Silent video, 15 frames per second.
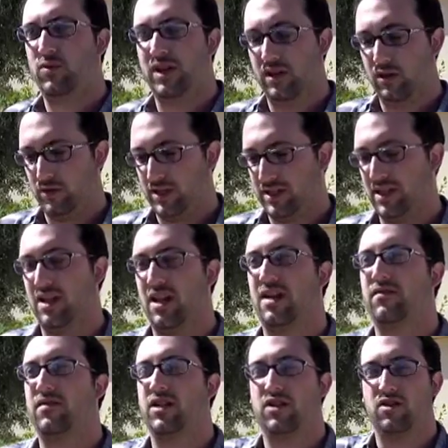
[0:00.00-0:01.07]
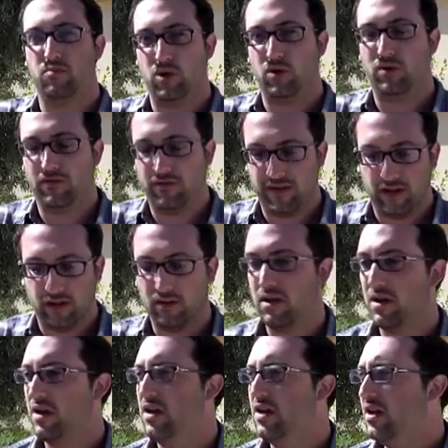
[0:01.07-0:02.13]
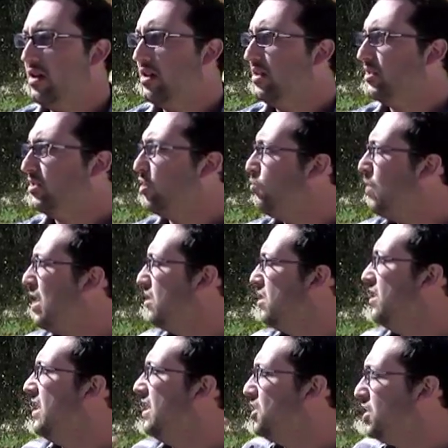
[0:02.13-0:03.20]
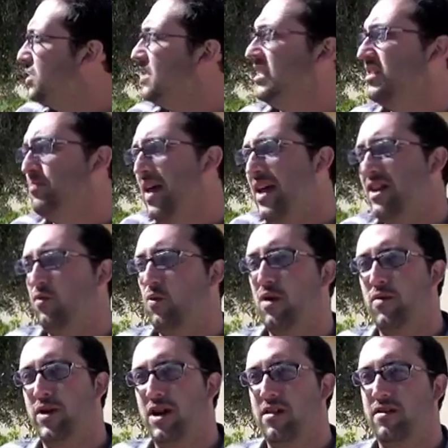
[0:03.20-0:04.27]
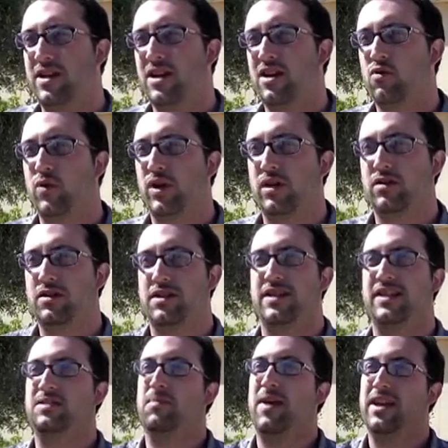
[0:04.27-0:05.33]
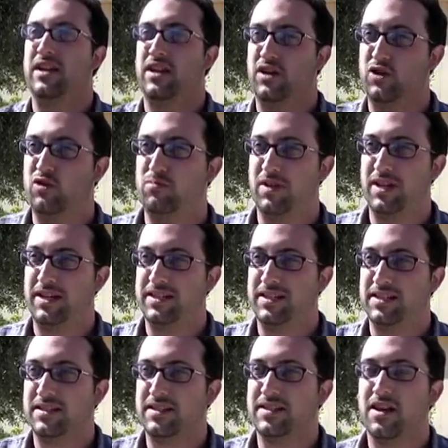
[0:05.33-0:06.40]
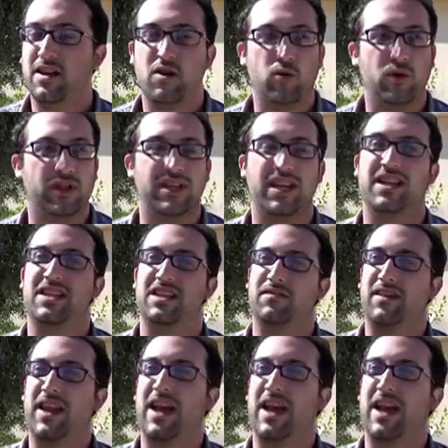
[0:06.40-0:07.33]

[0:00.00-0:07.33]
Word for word: really loses a lot of the communal feel. So rather than just expand where we are here, we look to expand in new places with the idea of